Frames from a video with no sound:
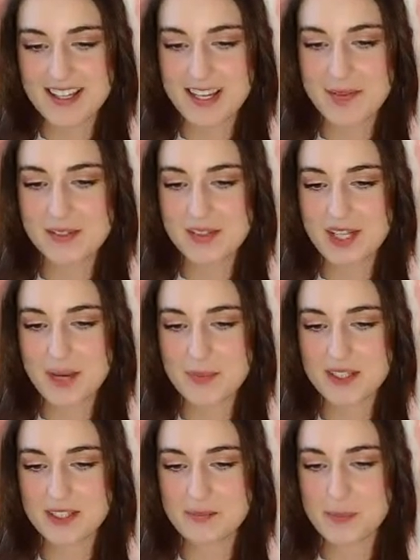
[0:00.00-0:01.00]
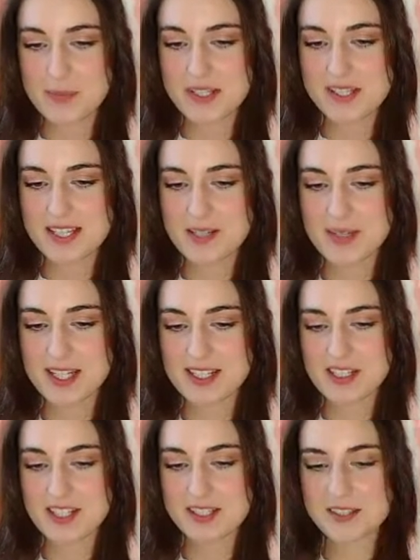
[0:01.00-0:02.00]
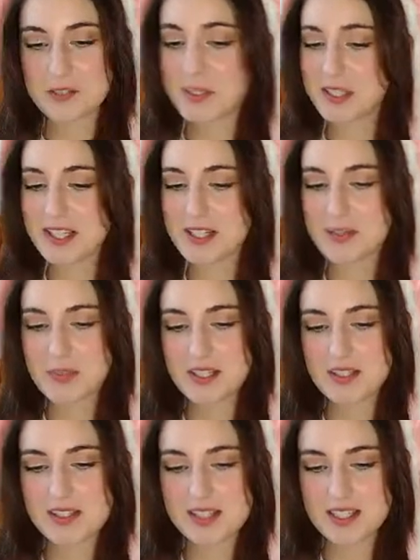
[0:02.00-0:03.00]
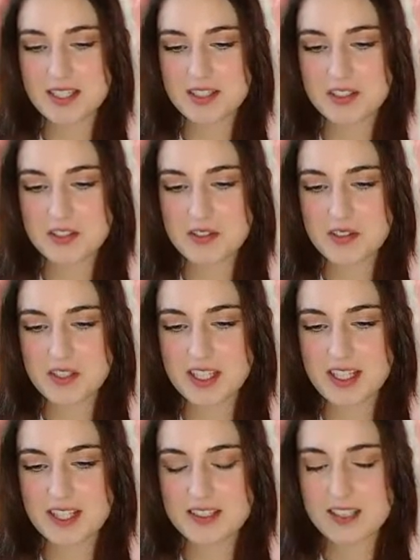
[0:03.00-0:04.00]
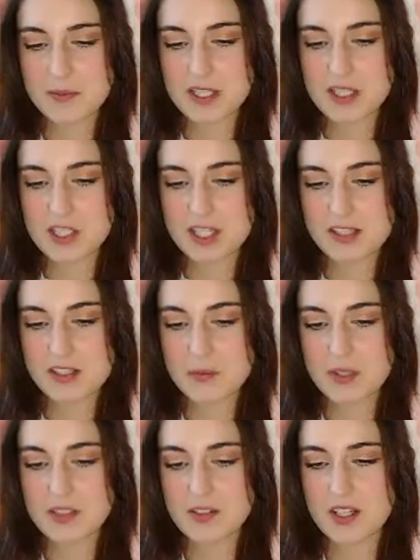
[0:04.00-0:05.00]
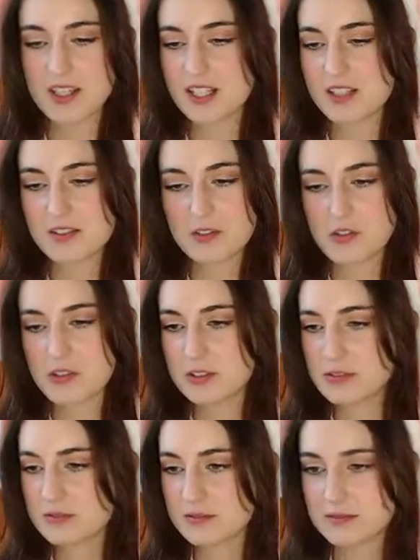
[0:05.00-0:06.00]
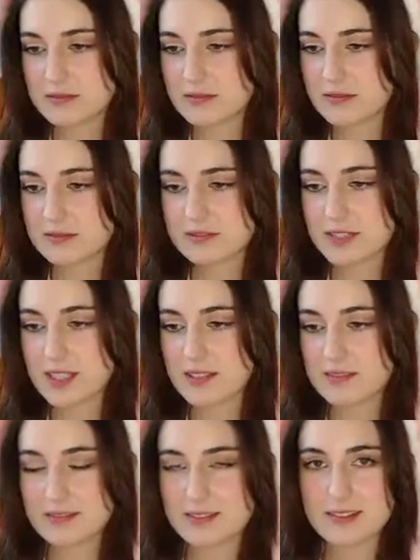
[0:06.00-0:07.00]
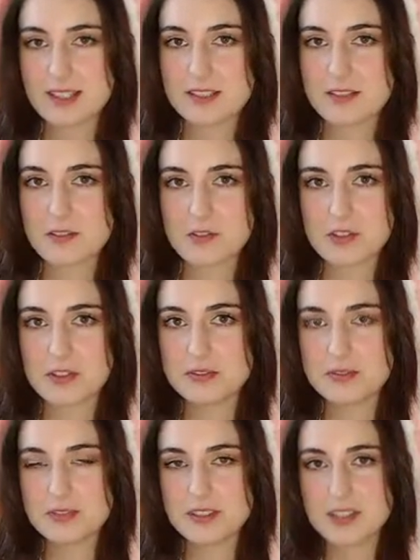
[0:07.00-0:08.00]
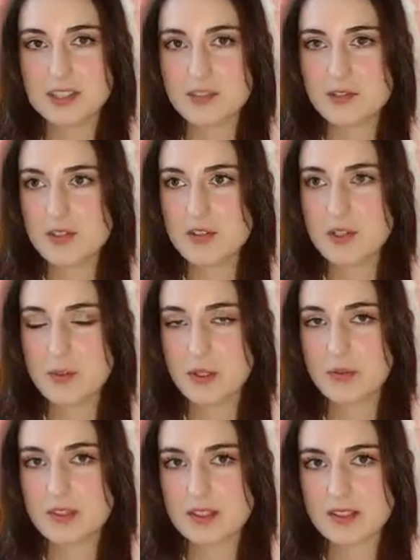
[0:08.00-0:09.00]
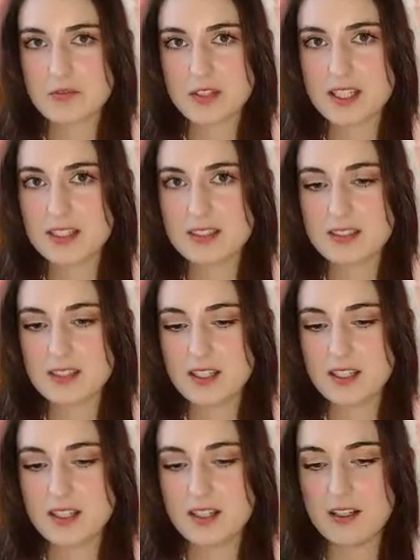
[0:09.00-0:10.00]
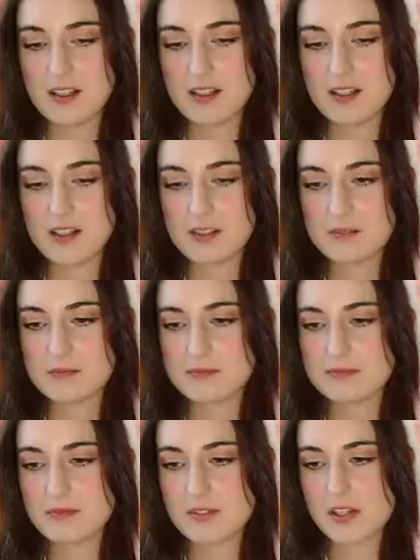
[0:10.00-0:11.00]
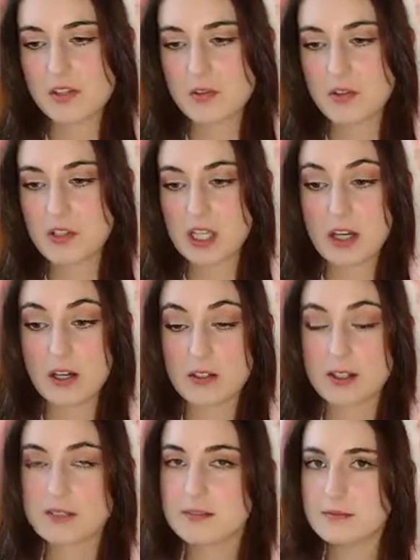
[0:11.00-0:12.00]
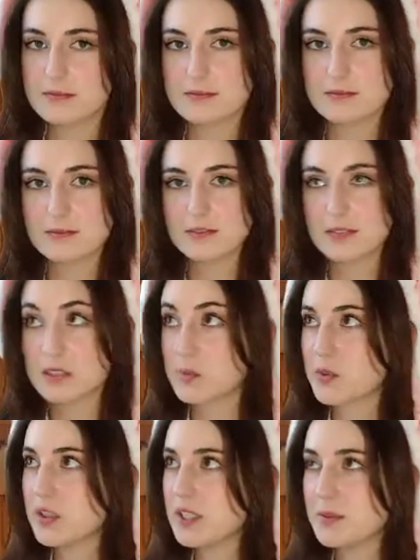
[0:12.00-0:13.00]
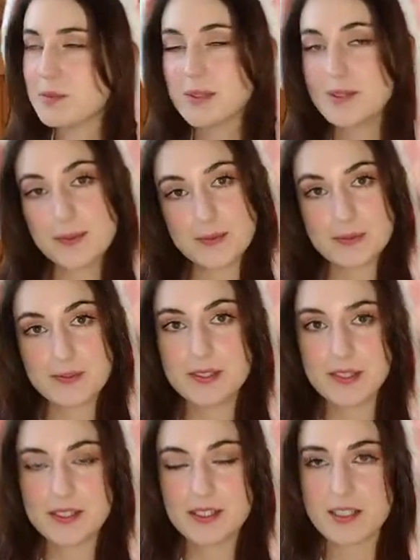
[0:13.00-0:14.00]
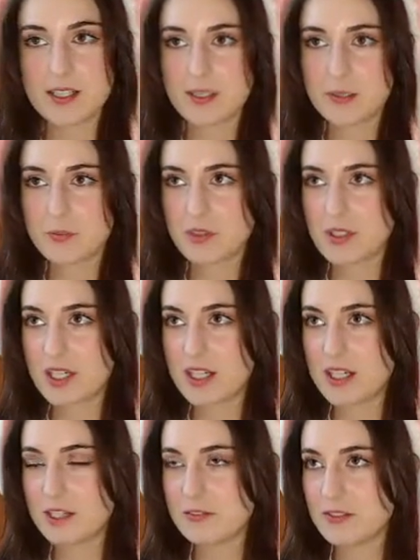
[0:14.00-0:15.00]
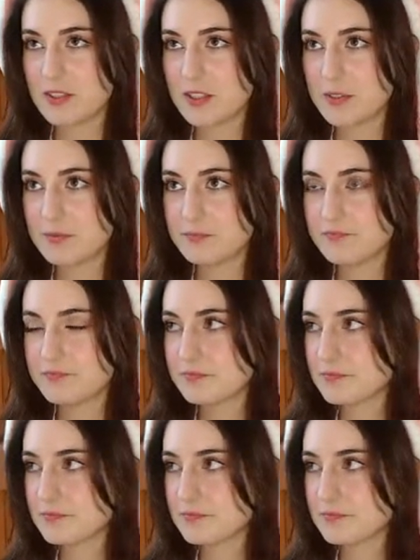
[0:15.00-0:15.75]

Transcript: And I'm so happy that Mappa is animating Chainsaw Man. Yeah, because any other studio can't animate Chainsaw Man. Okay, that's not true. Uh, that's not true. You have Studio Bones is great. Um, Studio Khara, I mean, it's prime. Um, you have um,